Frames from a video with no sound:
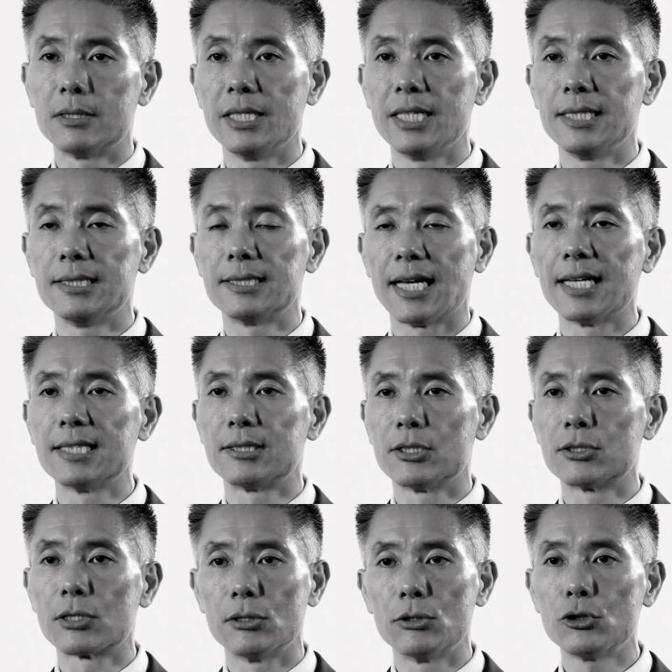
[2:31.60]
these as the
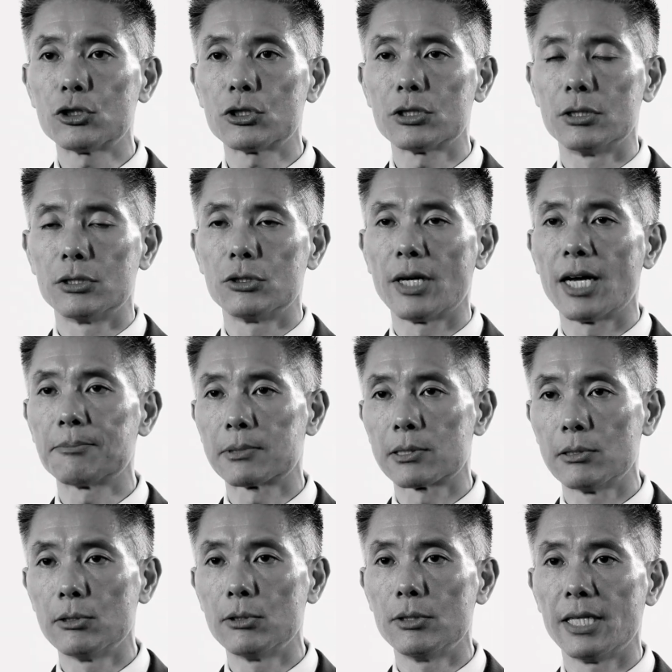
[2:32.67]
solution. You
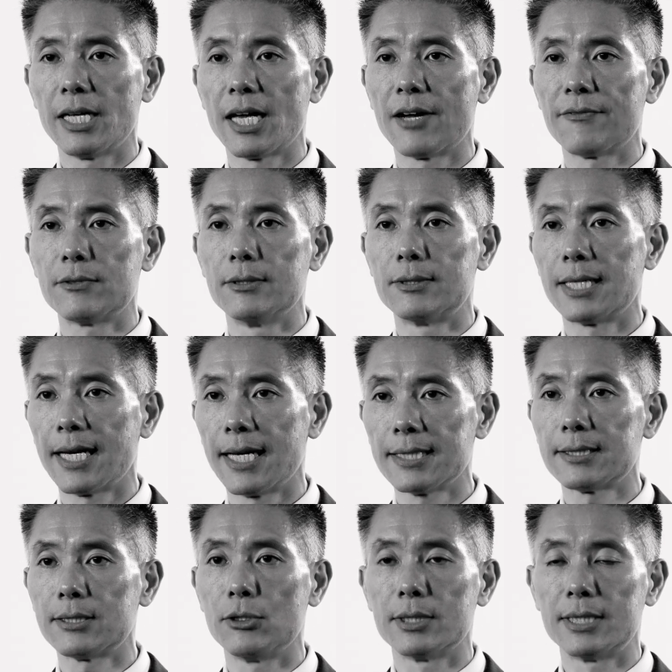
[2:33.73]
absolutely have to
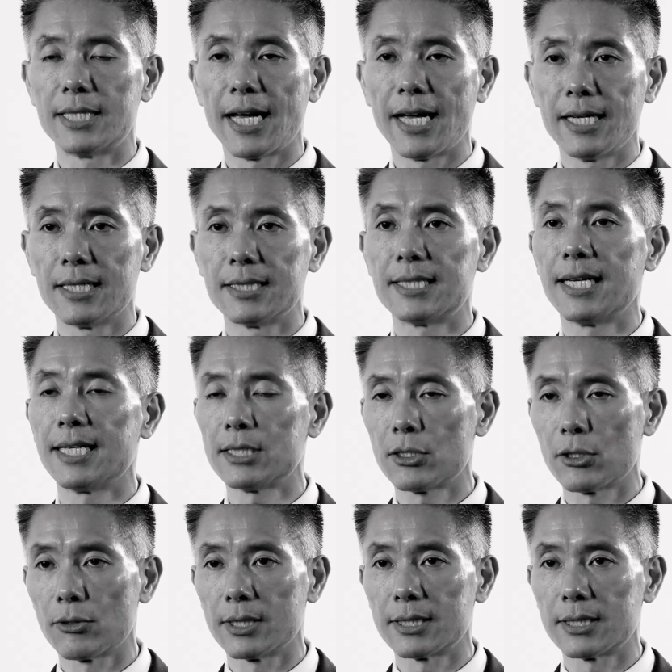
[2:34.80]
test your data, test your